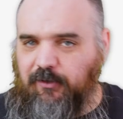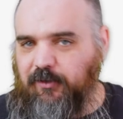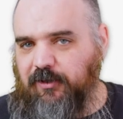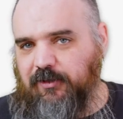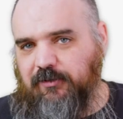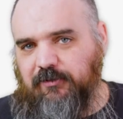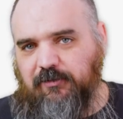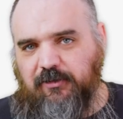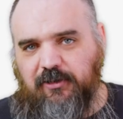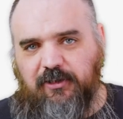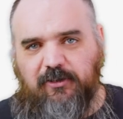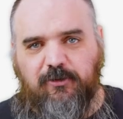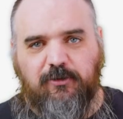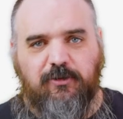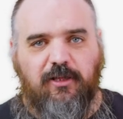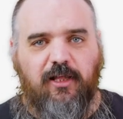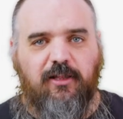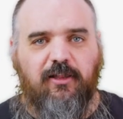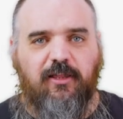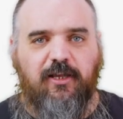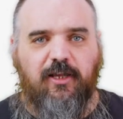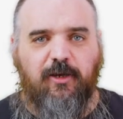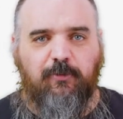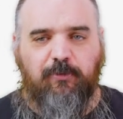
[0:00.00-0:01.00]
I mean, I
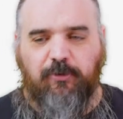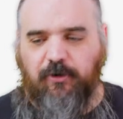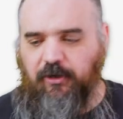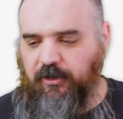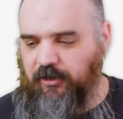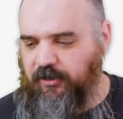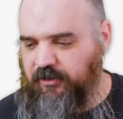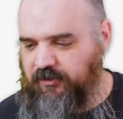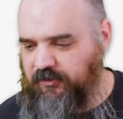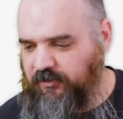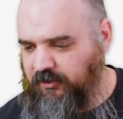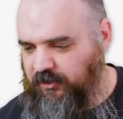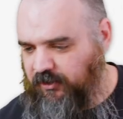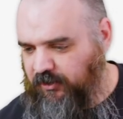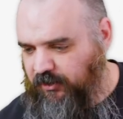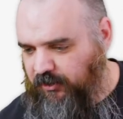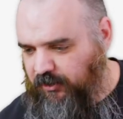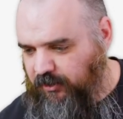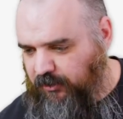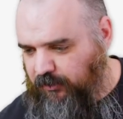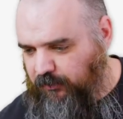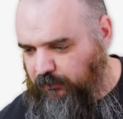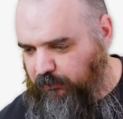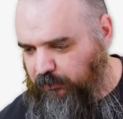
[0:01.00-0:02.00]
like our product,
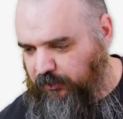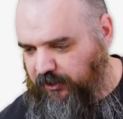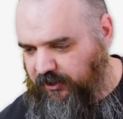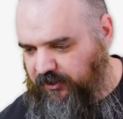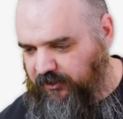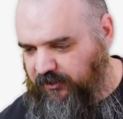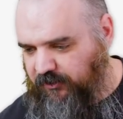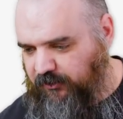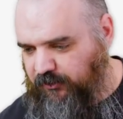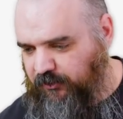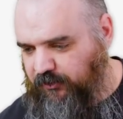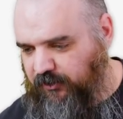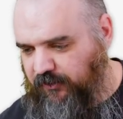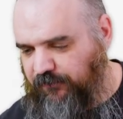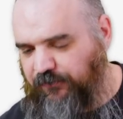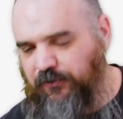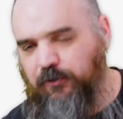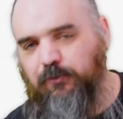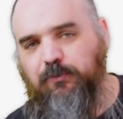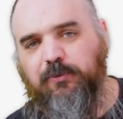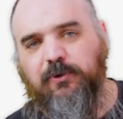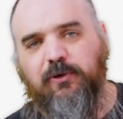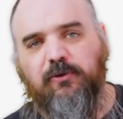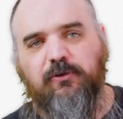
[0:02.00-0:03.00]
but this if
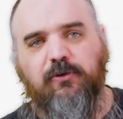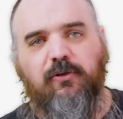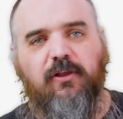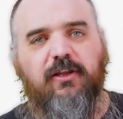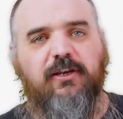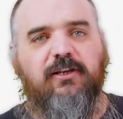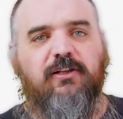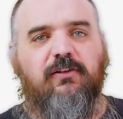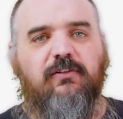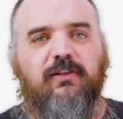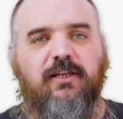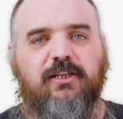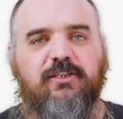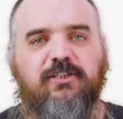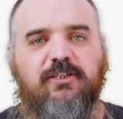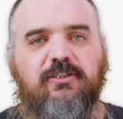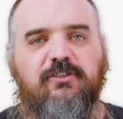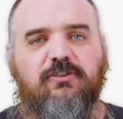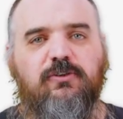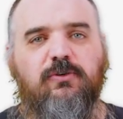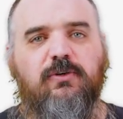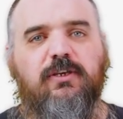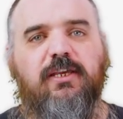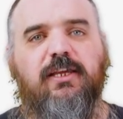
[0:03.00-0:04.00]
you build a lot of
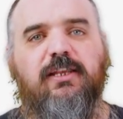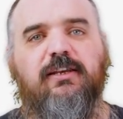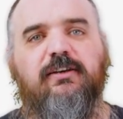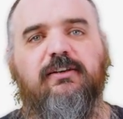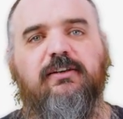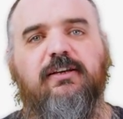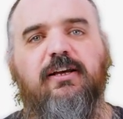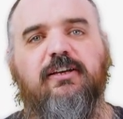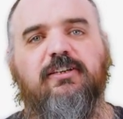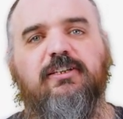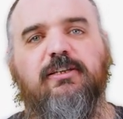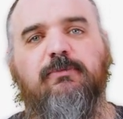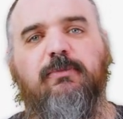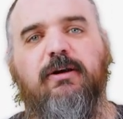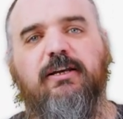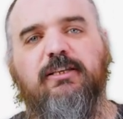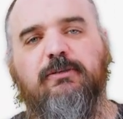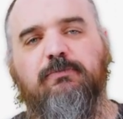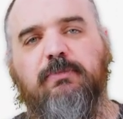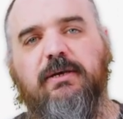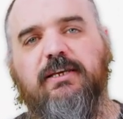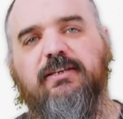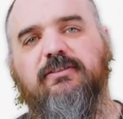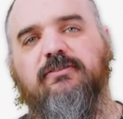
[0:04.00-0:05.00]
collections, you can
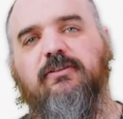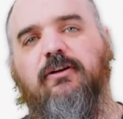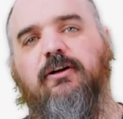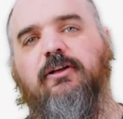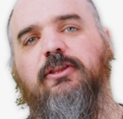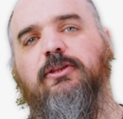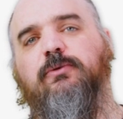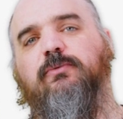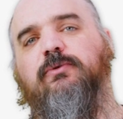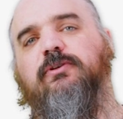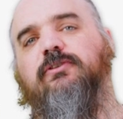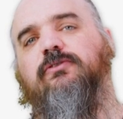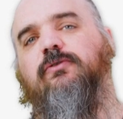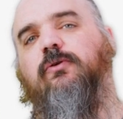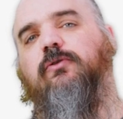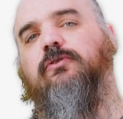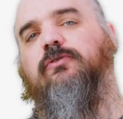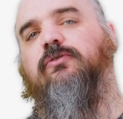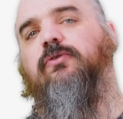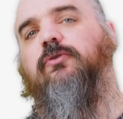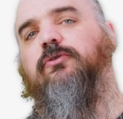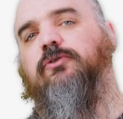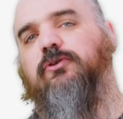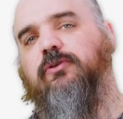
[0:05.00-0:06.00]
customize based on the results
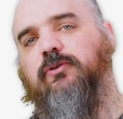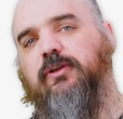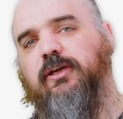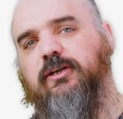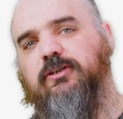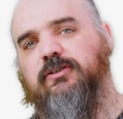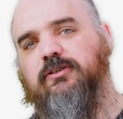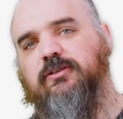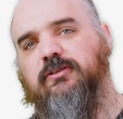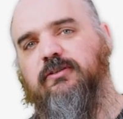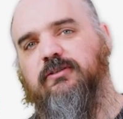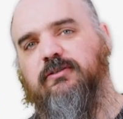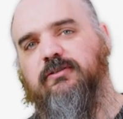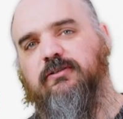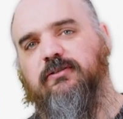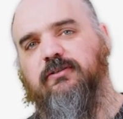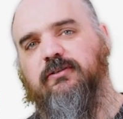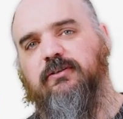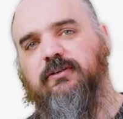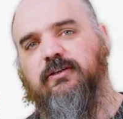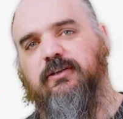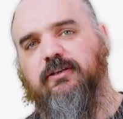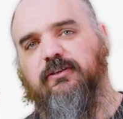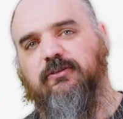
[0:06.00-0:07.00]
of those collections.
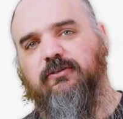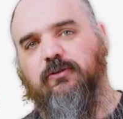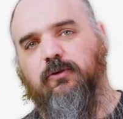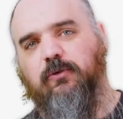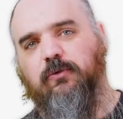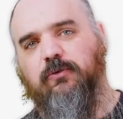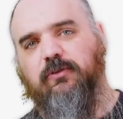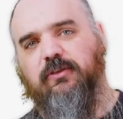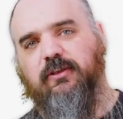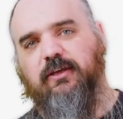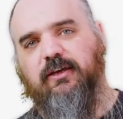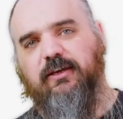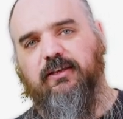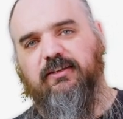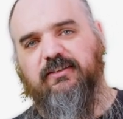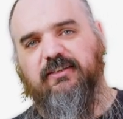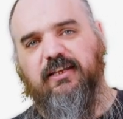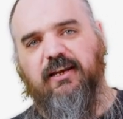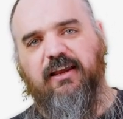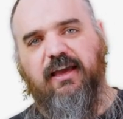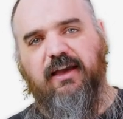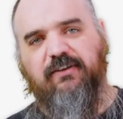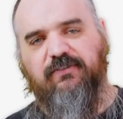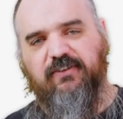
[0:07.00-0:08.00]
So the
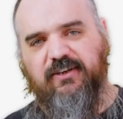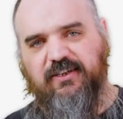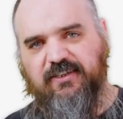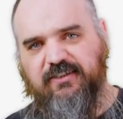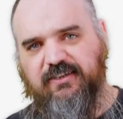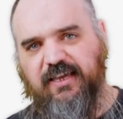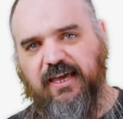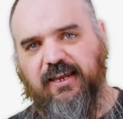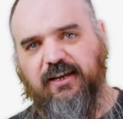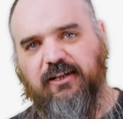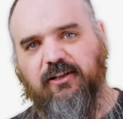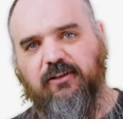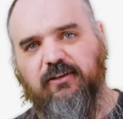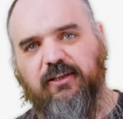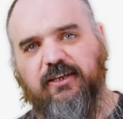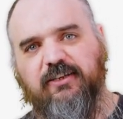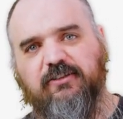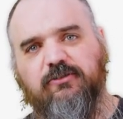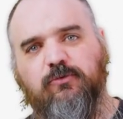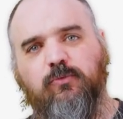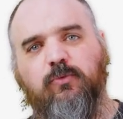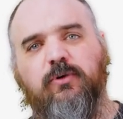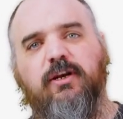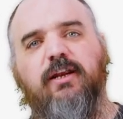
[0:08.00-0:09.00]
instead of having a static
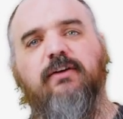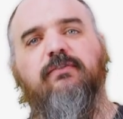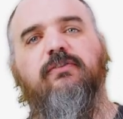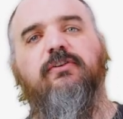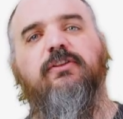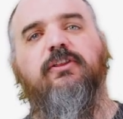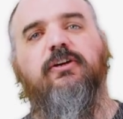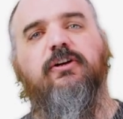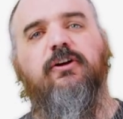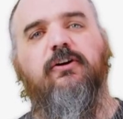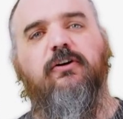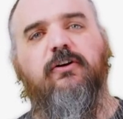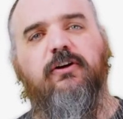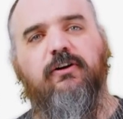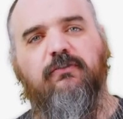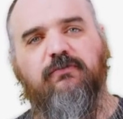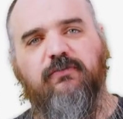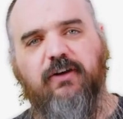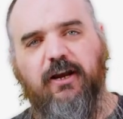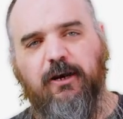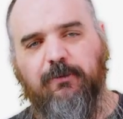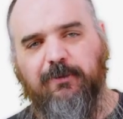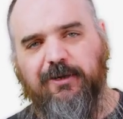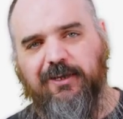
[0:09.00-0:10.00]
list, whatever the current
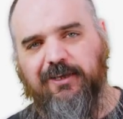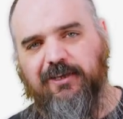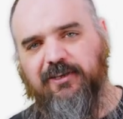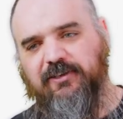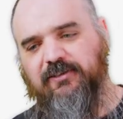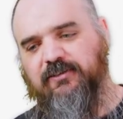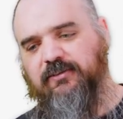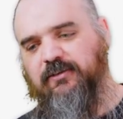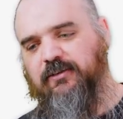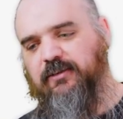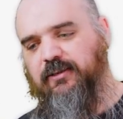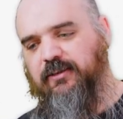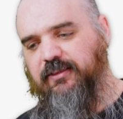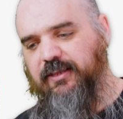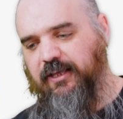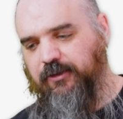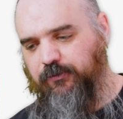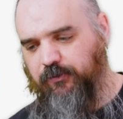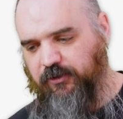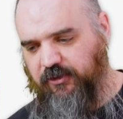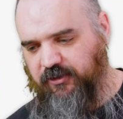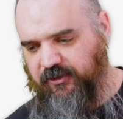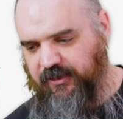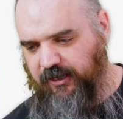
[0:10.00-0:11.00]
environment is,
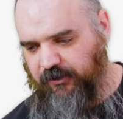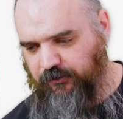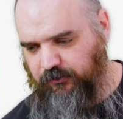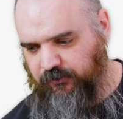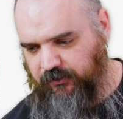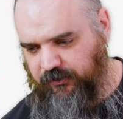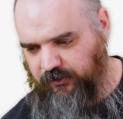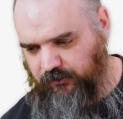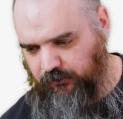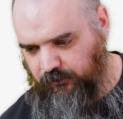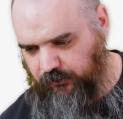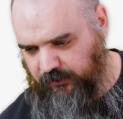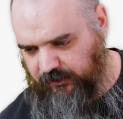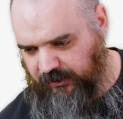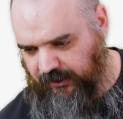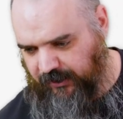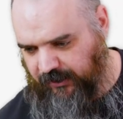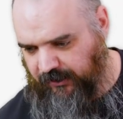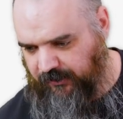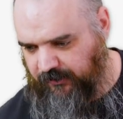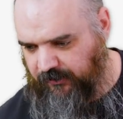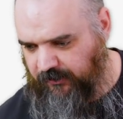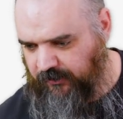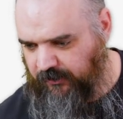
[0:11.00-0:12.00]
that's what the schedule is going to look
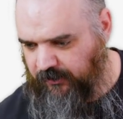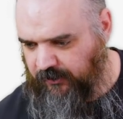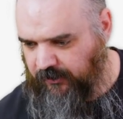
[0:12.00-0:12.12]
at.